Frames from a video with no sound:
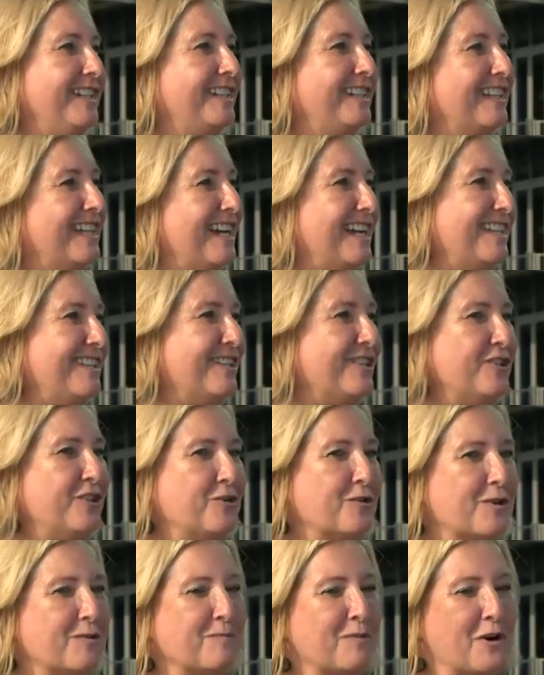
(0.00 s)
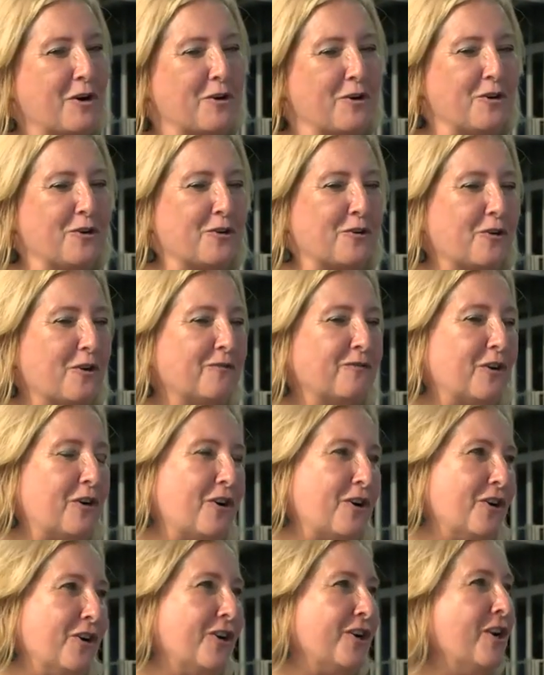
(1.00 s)
glad that you are part of
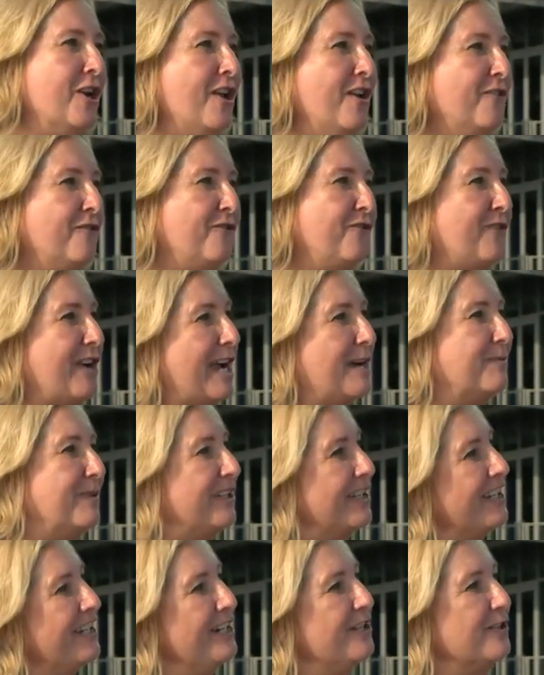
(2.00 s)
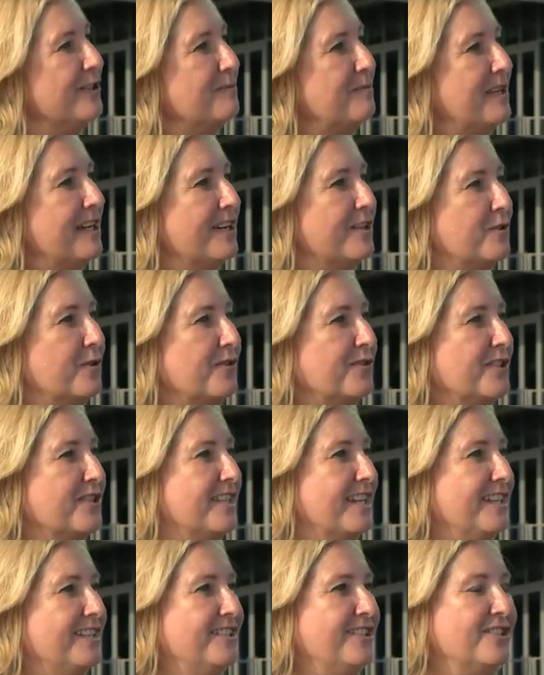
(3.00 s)
our fabric here at Plant
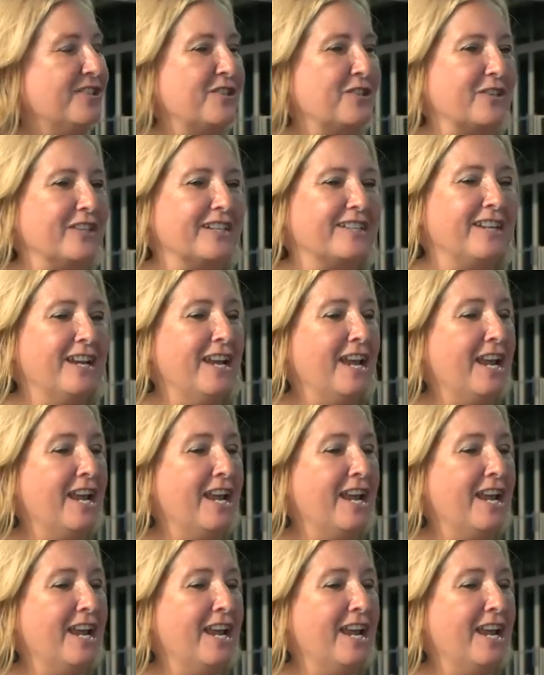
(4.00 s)
Riverside District.